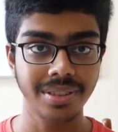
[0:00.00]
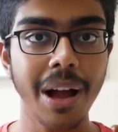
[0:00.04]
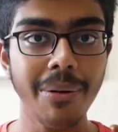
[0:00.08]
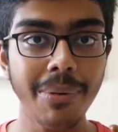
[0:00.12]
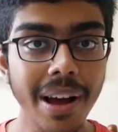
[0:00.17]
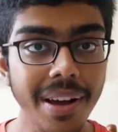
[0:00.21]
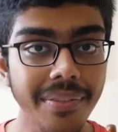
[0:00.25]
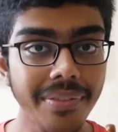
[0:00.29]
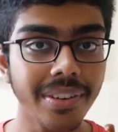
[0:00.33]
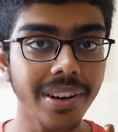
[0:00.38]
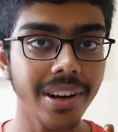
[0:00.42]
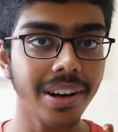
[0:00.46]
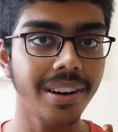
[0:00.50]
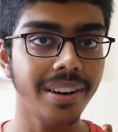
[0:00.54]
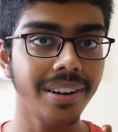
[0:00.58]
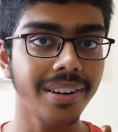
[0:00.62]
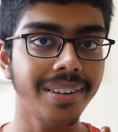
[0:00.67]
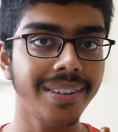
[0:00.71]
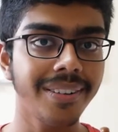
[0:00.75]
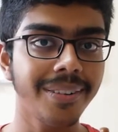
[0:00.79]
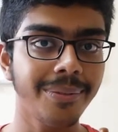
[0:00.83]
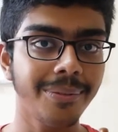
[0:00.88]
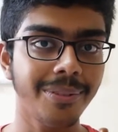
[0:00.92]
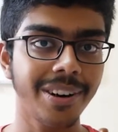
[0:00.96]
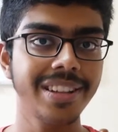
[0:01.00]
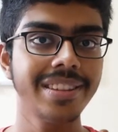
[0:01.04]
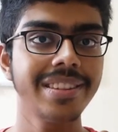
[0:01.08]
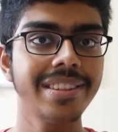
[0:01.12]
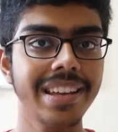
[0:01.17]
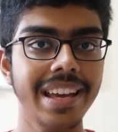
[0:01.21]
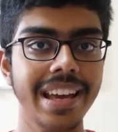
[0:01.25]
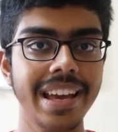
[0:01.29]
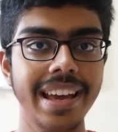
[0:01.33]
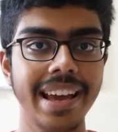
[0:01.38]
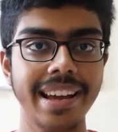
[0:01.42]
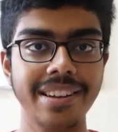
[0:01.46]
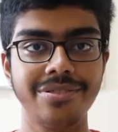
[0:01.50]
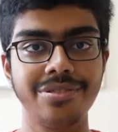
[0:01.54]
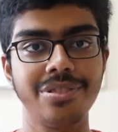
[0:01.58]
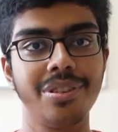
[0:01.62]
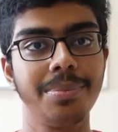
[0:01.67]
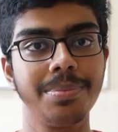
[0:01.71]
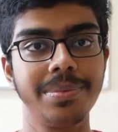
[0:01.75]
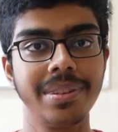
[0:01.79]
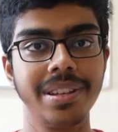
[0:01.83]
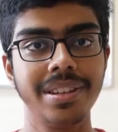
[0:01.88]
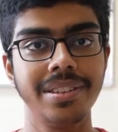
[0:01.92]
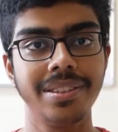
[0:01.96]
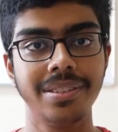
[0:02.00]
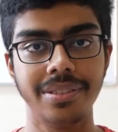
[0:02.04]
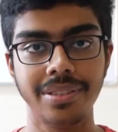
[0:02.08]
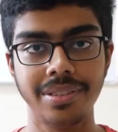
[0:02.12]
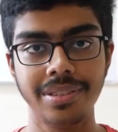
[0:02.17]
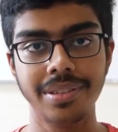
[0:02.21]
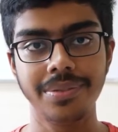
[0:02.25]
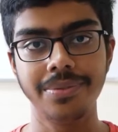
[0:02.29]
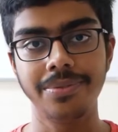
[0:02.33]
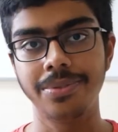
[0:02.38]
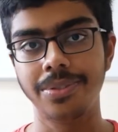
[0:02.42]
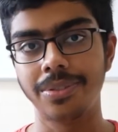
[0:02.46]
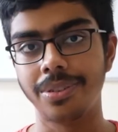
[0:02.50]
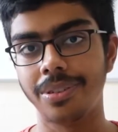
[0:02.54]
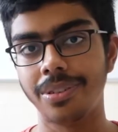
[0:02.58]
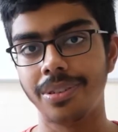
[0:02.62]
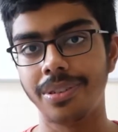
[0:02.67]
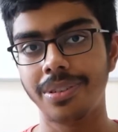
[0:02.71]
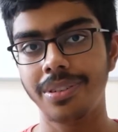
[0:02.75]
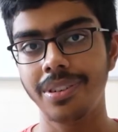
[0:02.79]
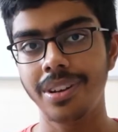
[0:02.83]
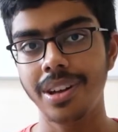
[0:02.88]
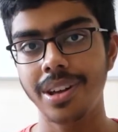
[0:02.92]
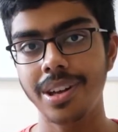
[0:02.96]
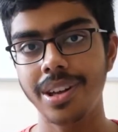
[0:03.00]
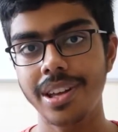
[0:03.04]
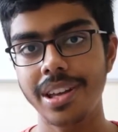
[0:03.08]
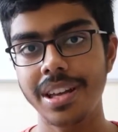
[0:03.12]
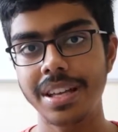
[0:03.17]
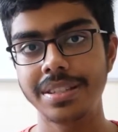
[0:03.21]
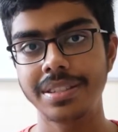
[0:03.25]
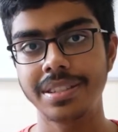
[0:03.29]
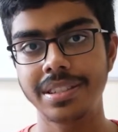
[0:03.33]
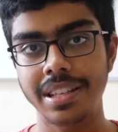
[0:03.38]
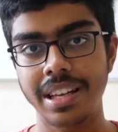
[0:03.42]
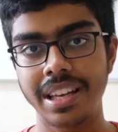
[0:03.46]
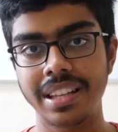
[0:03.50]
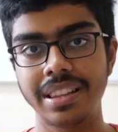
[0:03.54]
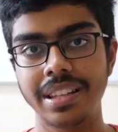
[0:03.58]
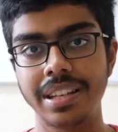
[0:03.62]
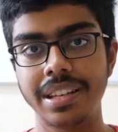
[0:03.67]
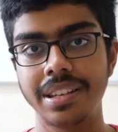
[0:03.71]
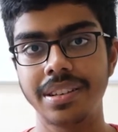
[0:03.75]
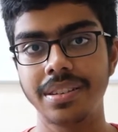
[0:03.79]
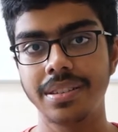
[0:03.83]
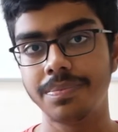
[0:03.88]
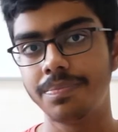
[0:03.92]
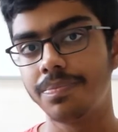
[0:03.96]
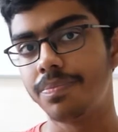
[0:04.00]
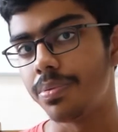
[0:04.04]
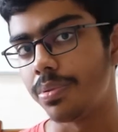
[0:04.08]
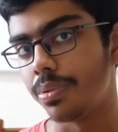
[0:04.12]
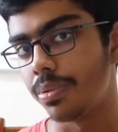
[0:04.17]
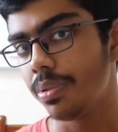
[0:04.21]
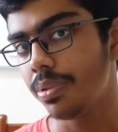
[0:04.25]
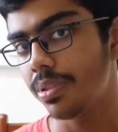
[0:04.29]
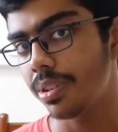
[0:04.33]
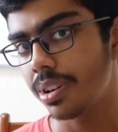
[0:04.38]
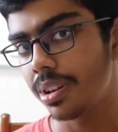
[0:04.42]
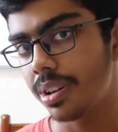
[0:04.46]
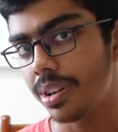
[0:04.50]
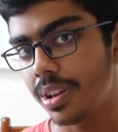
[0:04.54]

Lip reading: However, one day I dropped it on the floor and sadly it broke.